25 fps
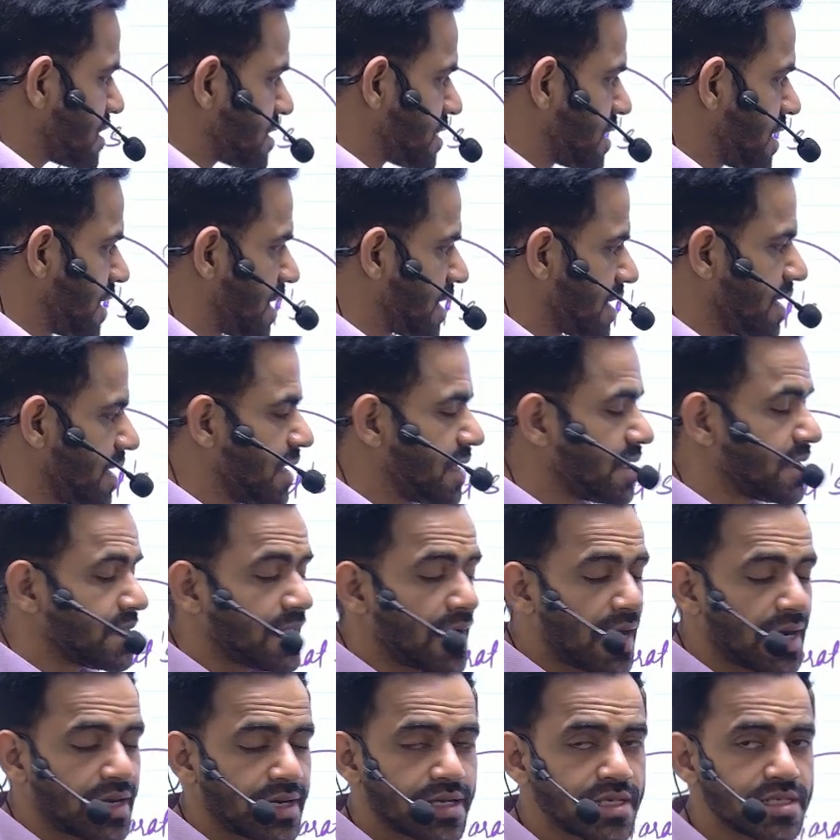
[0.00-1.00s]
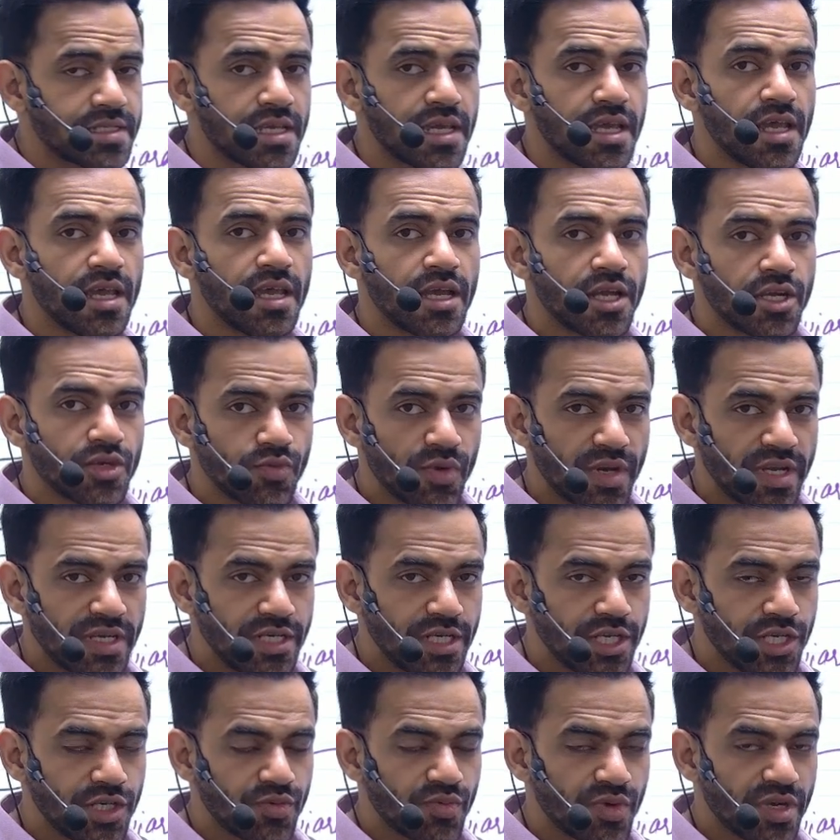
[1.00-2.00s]
year, that is
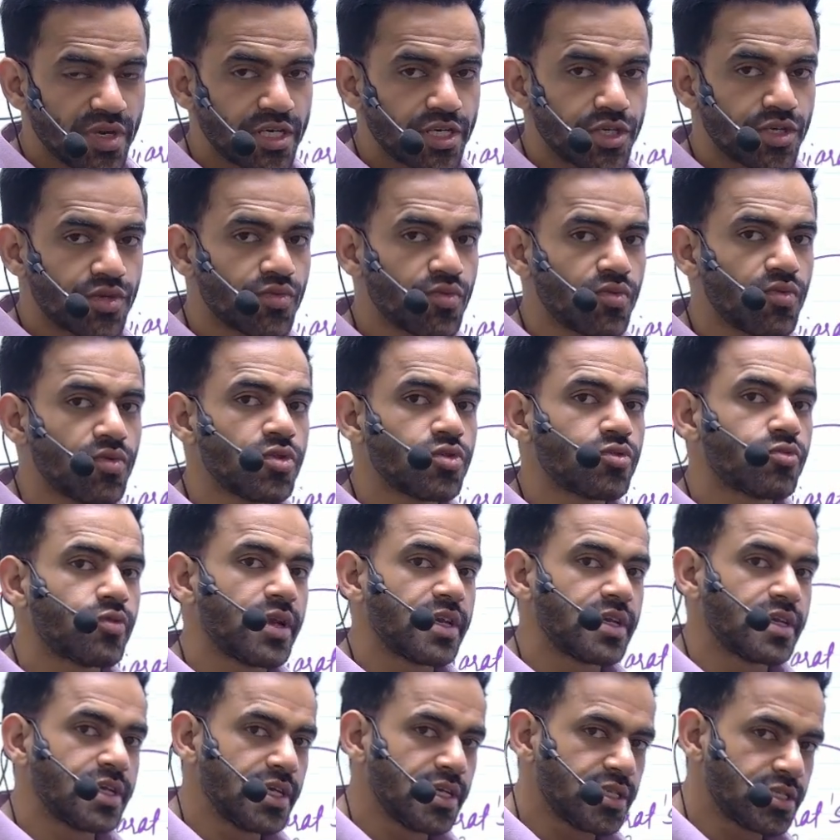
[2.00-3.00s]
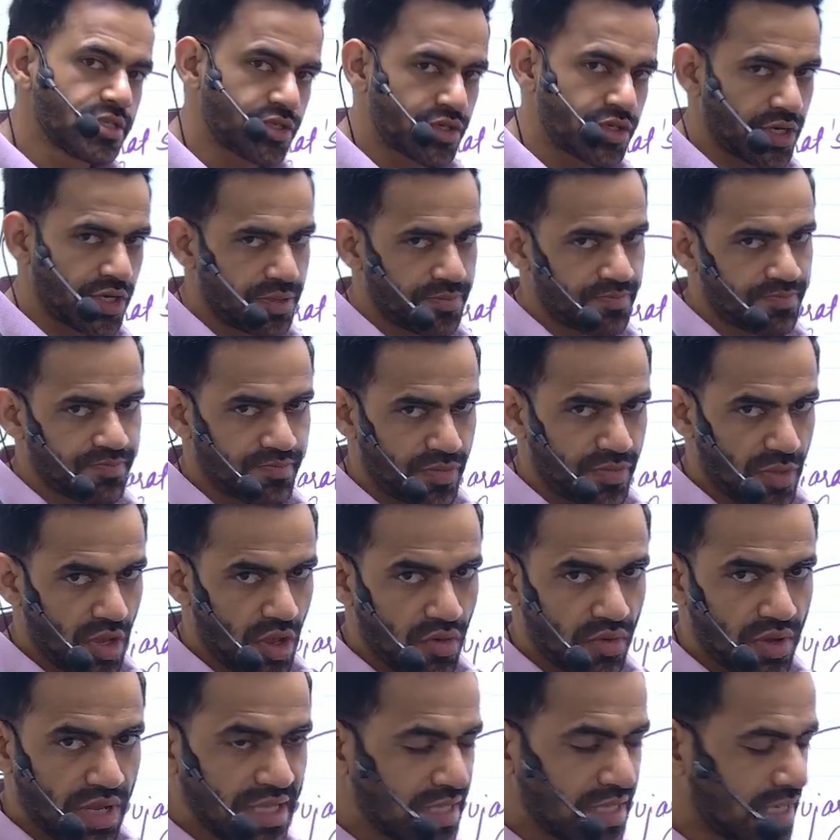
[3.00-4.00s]
2022-23.
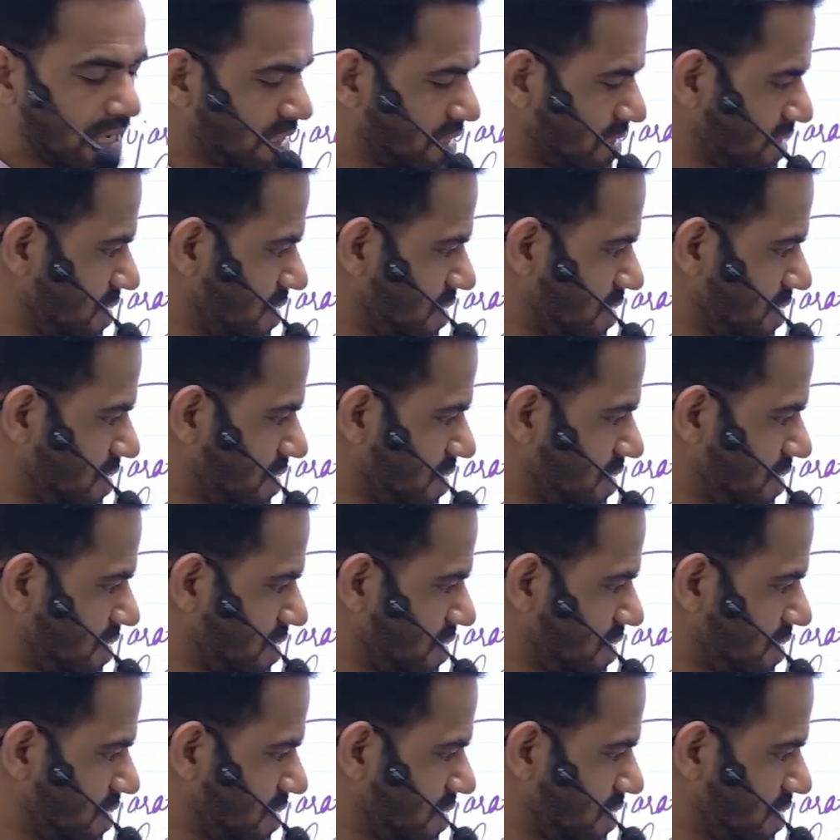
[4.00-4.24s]
Okay, that is